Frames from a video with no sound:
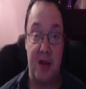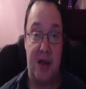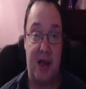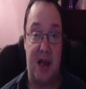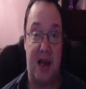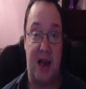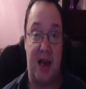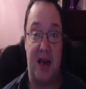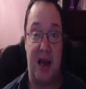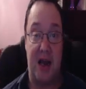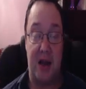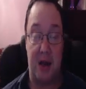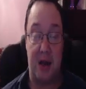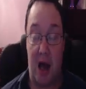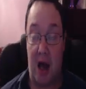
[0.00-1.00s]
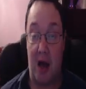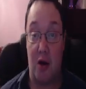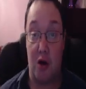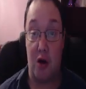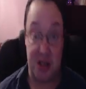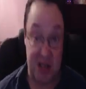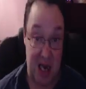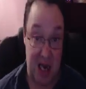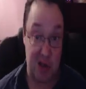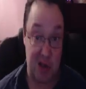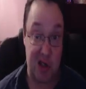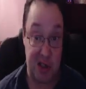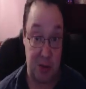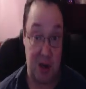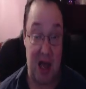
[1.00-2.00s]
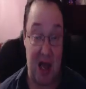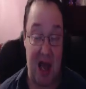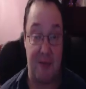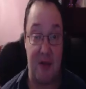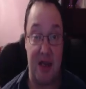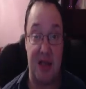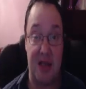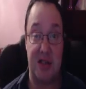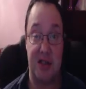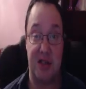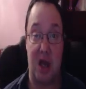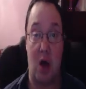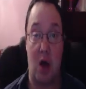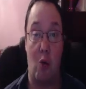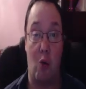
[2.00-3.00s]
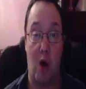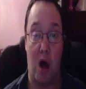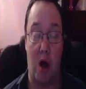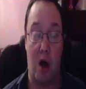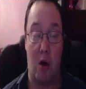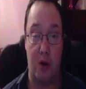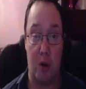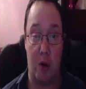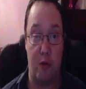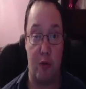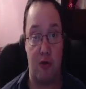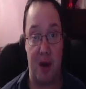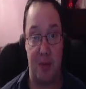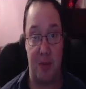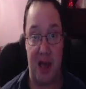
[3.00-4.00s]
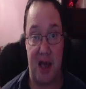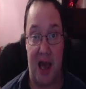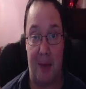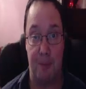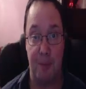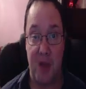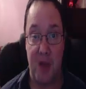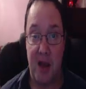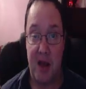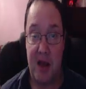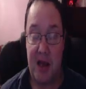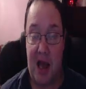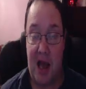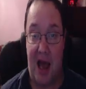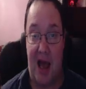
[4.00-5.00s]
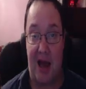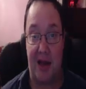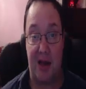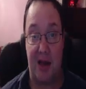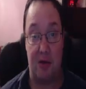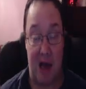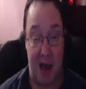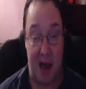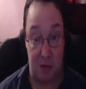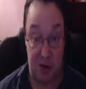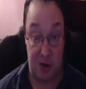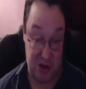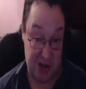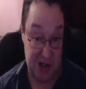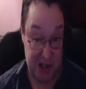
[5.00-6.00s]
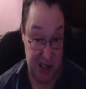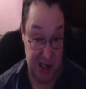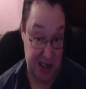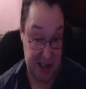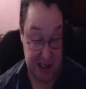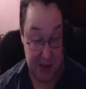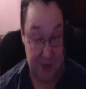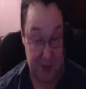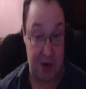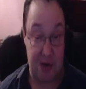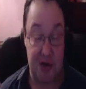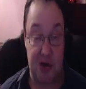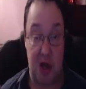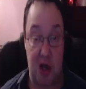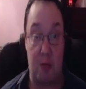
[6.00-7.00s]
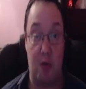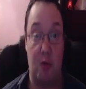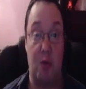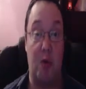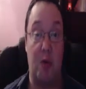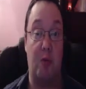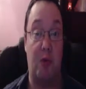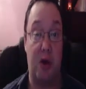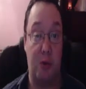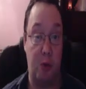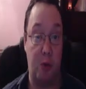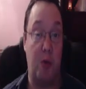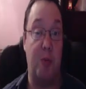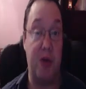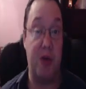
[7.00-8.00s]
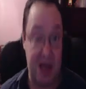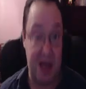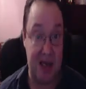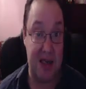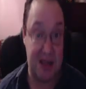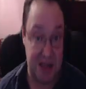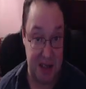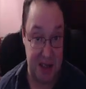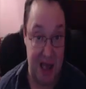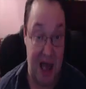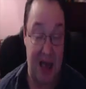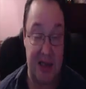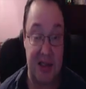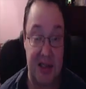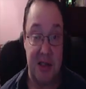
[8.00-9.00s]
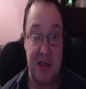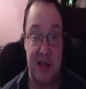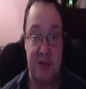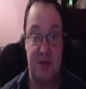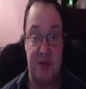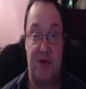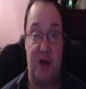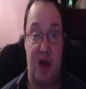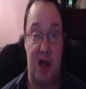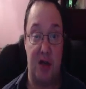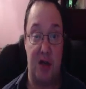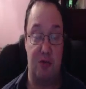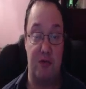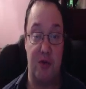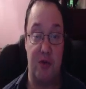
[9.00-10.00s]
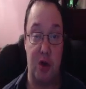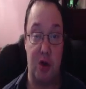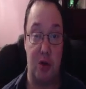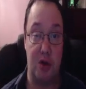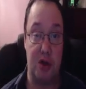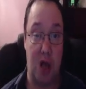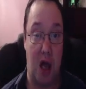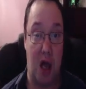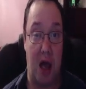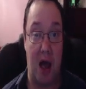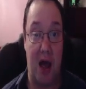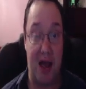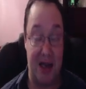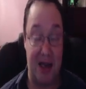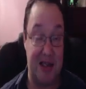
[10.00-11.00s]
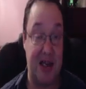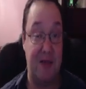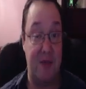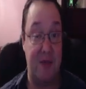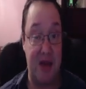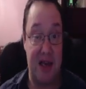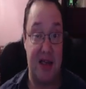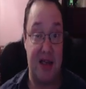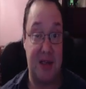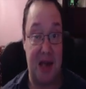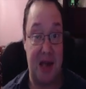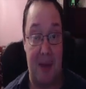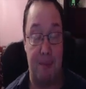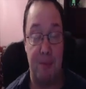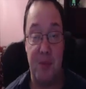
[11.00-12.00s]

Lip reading: in Los Angeles. It will have its world premiere, and in around sort of 6-7 hours time we will begin to get the first reviews hitting the internet